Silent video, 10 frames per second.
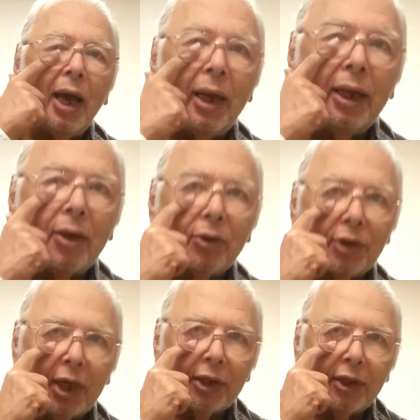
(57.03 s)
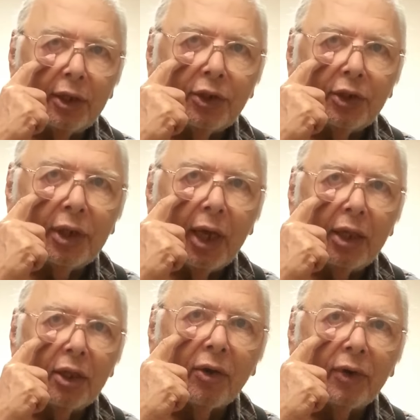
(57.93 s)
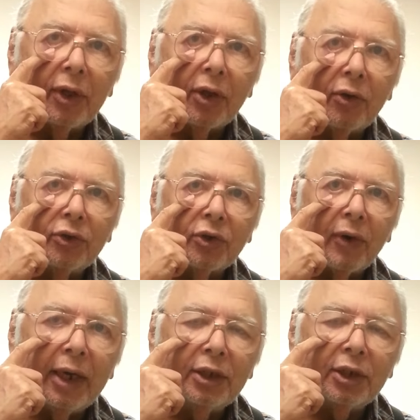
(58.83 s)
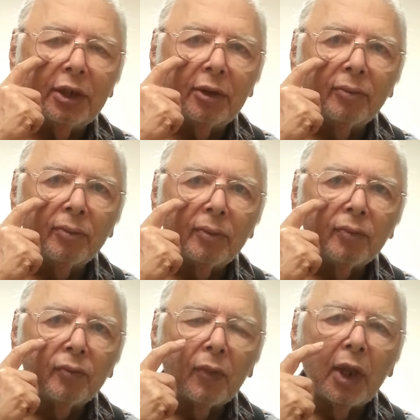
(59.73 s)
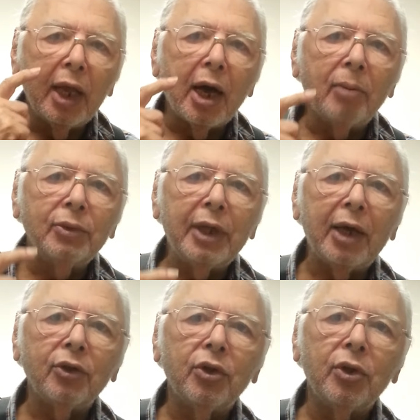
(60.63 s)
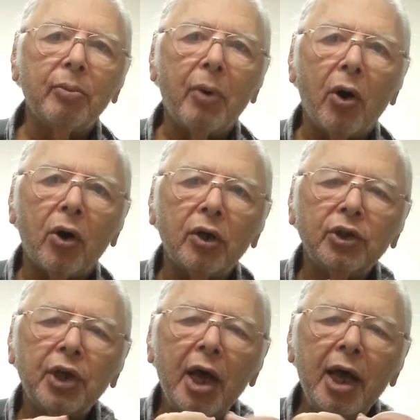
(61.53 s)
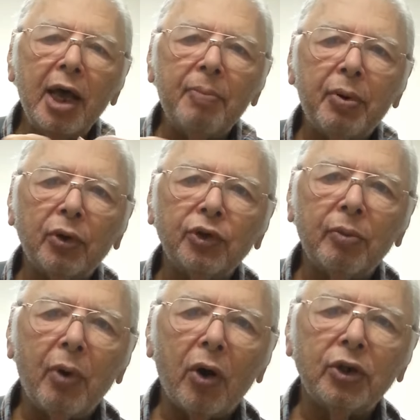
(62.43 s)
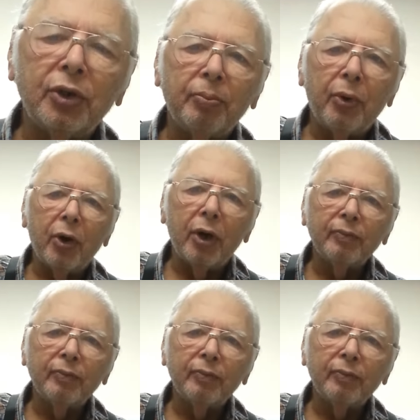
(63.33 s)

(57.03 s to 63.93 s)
And he goes like this, and the gorilla goes crazy. Comes down to the bars, he pulls the bars apart,